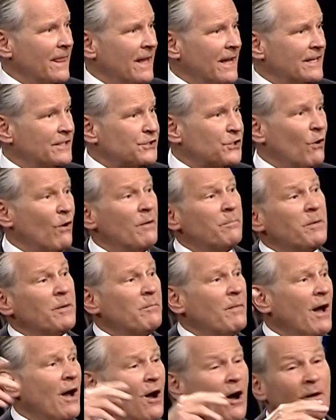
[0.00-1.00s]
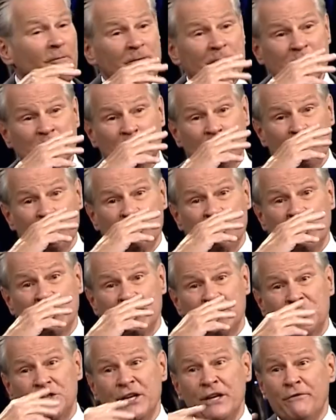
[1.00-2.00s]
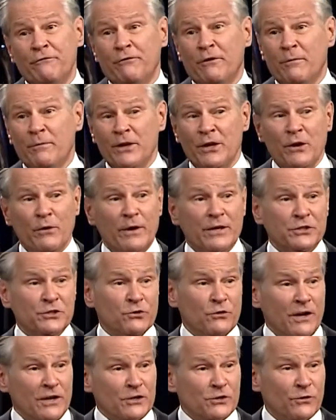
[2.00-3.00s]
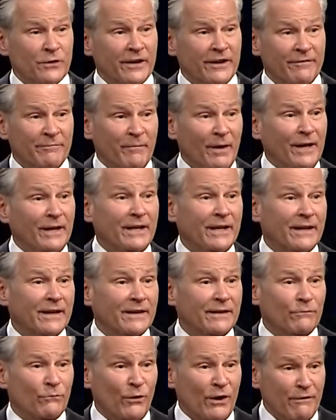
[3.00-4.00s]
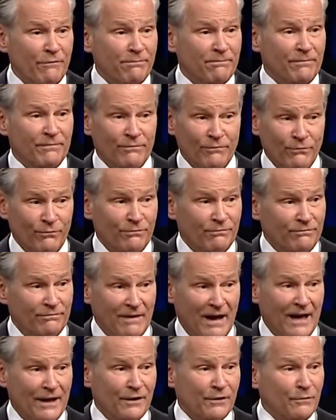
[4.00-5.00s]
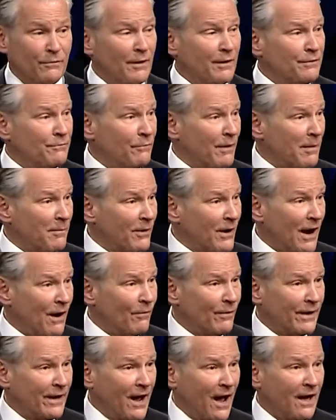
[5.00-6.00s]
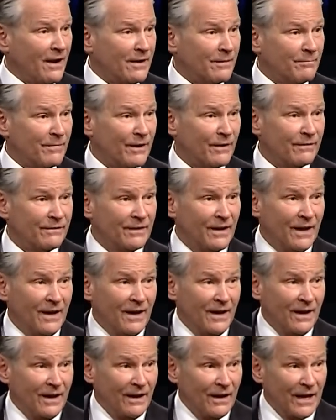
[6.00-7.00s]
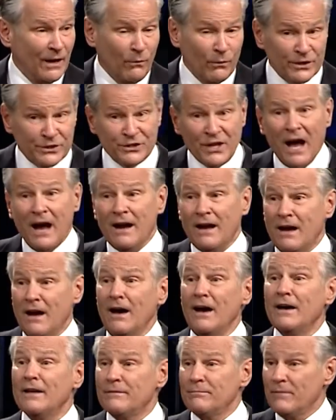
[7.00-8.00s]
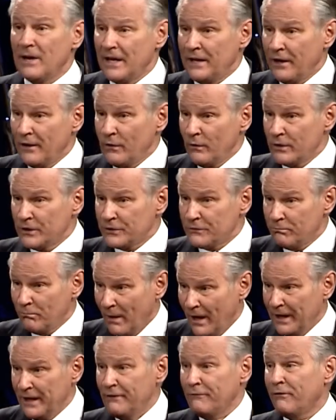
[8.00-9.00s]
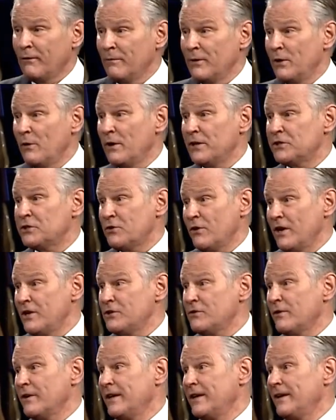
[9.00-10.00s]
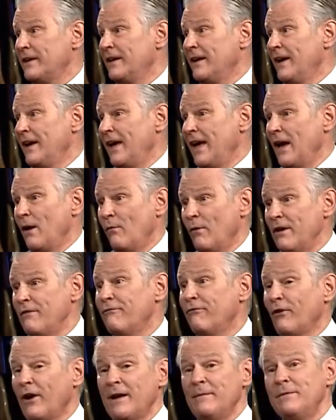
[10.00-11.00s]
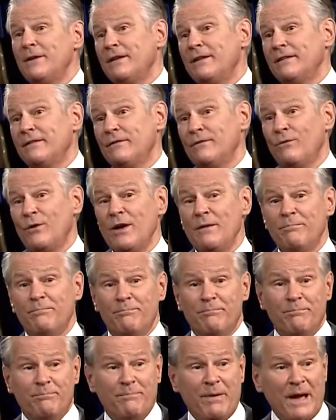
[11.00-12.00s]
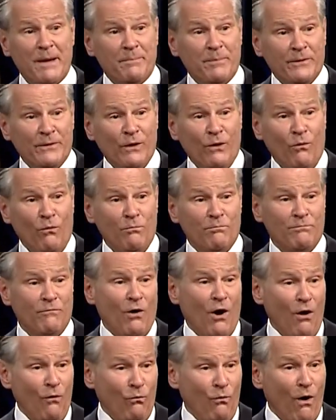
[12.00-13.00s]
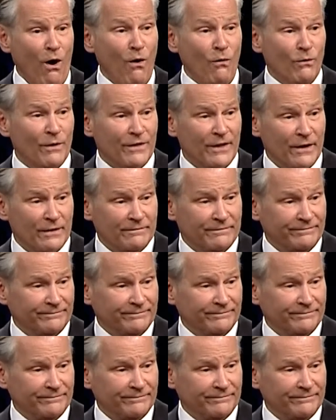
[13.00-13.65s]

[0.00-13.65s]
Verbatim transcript: And so up in my office, there's a sheet from the U S Treasury of money, and we've, I don't remember how we got it, but it was not cut. In other words, money from the U S Treasury, and we framed it, and we papered the wall with it.